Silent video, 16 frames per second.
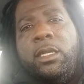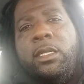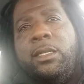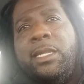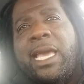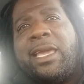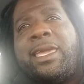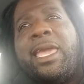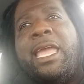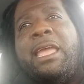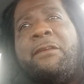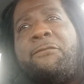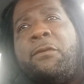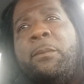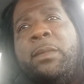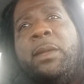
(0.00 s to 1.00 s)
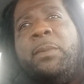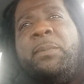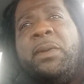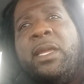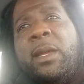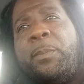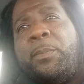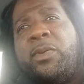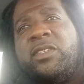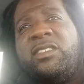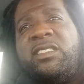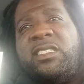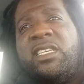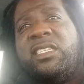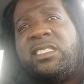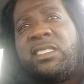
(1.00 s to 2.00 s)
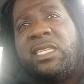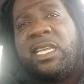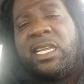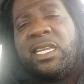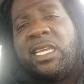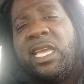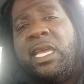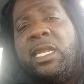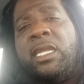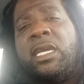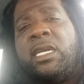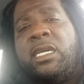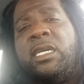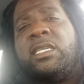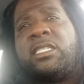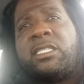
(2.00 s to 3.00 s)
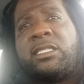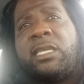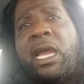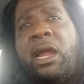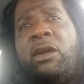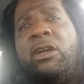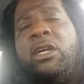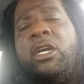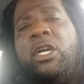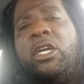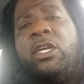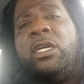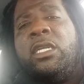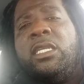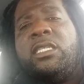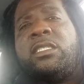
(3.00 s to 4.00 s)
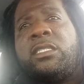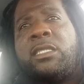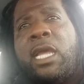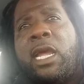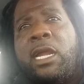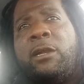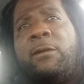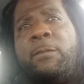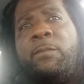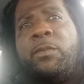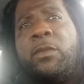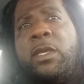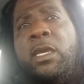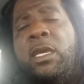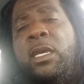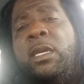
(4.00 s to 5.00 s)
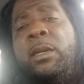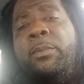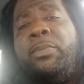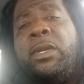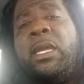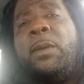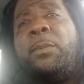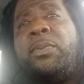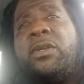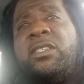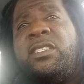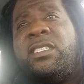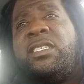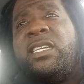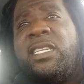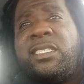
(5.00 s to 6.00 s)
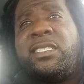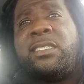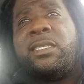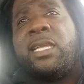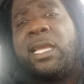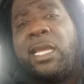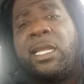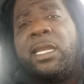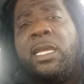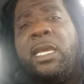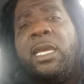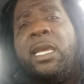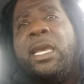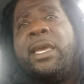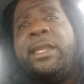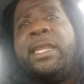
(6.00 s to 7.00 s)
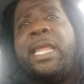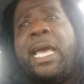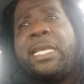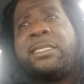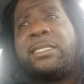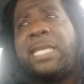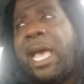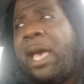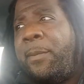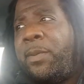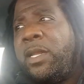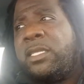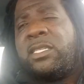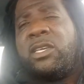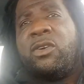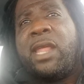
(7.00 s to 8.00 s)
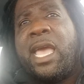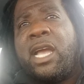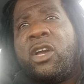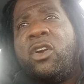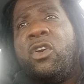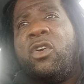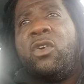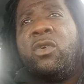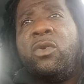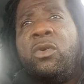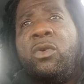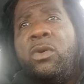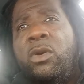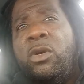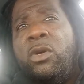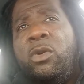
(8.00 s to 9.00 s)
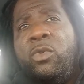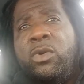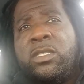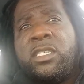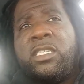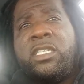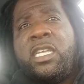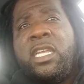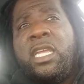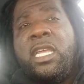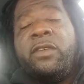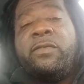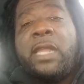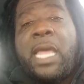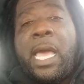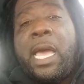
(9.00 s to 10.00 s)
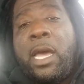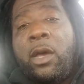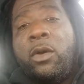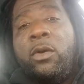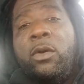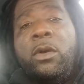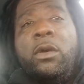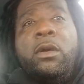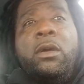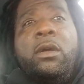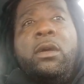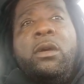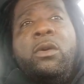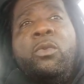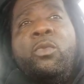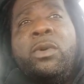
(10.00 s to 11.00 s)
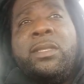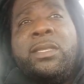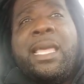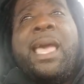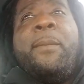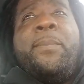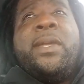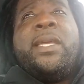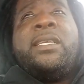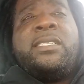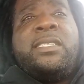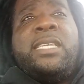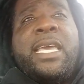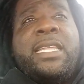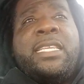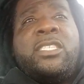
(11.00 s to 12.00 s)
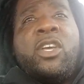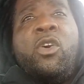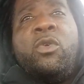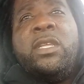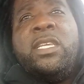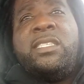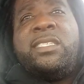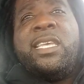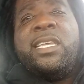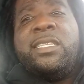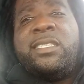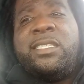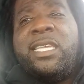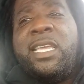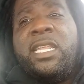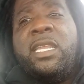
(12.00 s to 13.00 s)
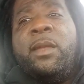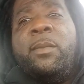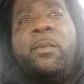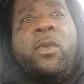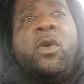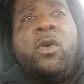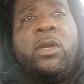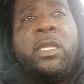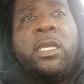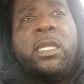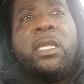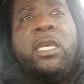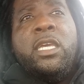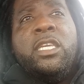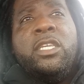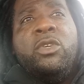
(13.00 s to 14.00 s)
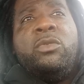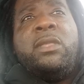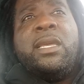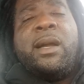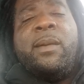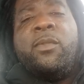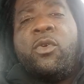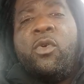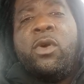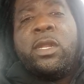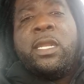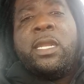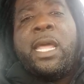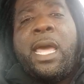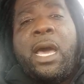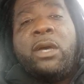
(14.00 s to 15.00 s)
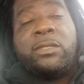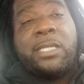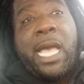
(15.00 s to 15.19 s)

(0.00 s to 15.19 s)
That came from me being persistent, getting a good start, an early start, being persistent, and not stopping until that goal was achieved. Now, with that being said, it's only 10 10 in the morning. You think I'm going in the house?